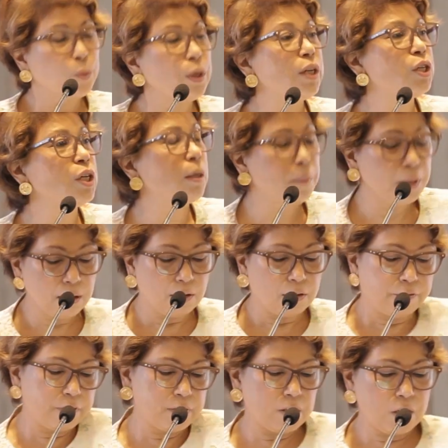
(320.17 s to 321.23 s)
reshaping
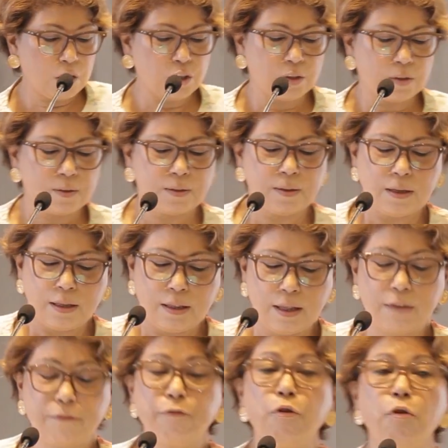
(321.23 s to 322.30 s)
conversations,
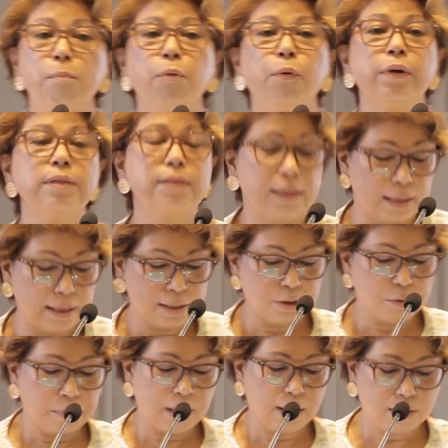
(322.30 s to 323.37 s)
there are four points I'd like
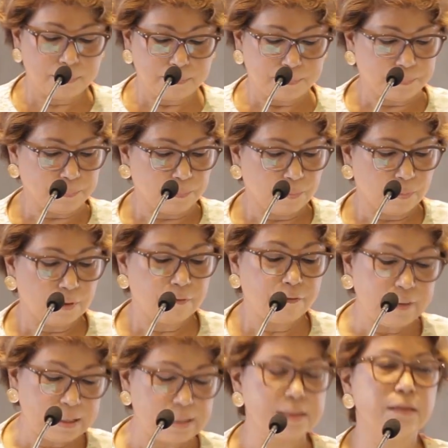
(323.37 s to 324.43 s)
to make.
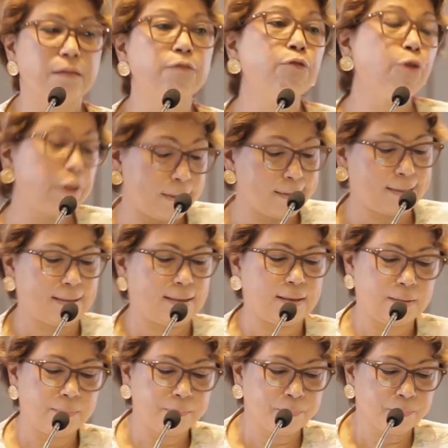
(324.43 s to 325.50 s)
First, voice.
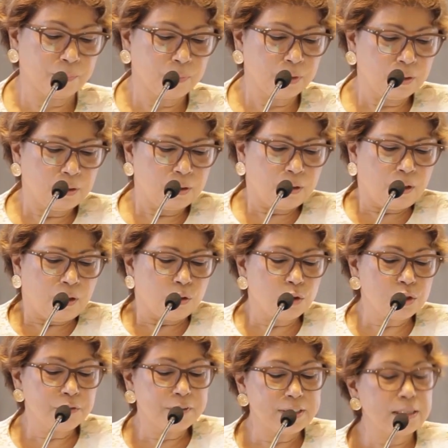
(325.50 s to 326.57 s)

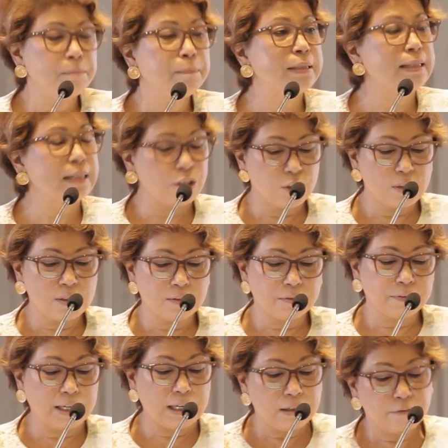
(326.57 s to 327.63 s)
Those of us in positions
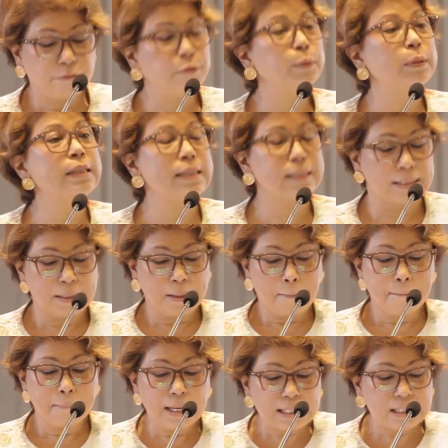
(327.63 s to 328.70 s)
of influence
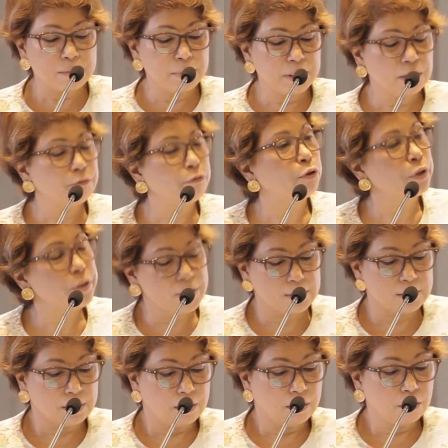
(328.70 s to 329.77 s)
must be the
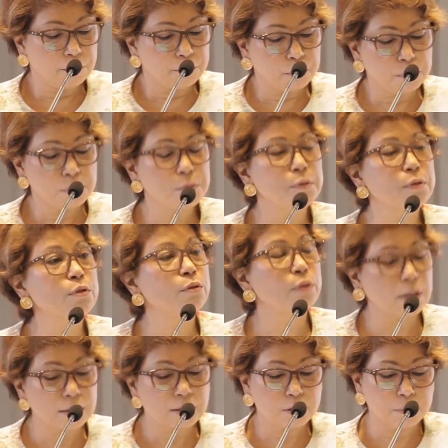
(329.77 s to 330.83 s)
voice of those who
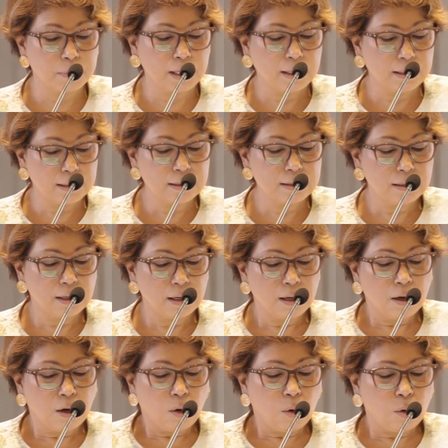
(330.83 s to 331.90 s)
struggle to be heard
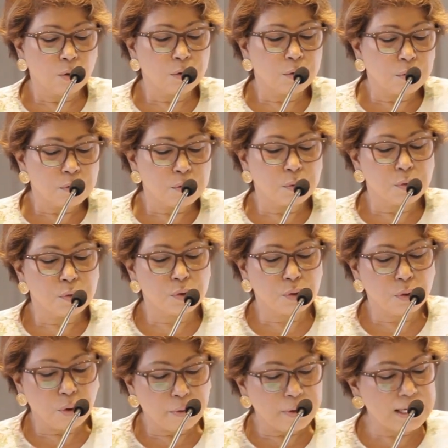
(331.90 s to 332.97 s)
or those whose
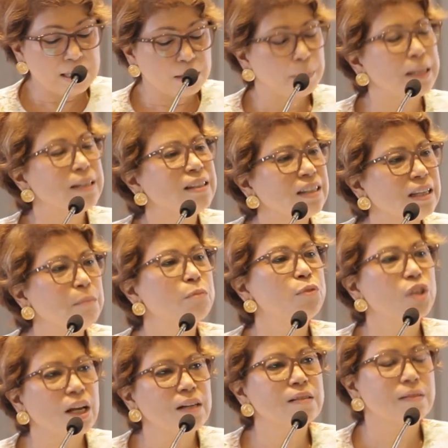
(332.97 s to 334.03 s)
stories may seem
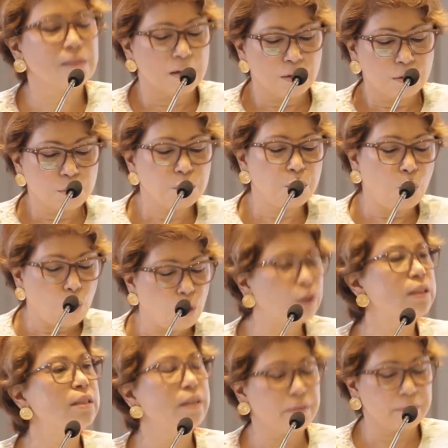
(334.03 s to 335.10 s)
just too
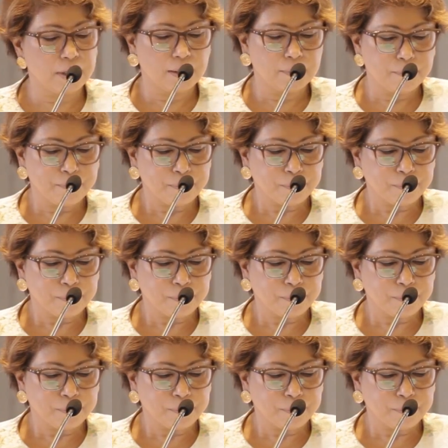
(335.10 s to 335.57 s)
ordinary.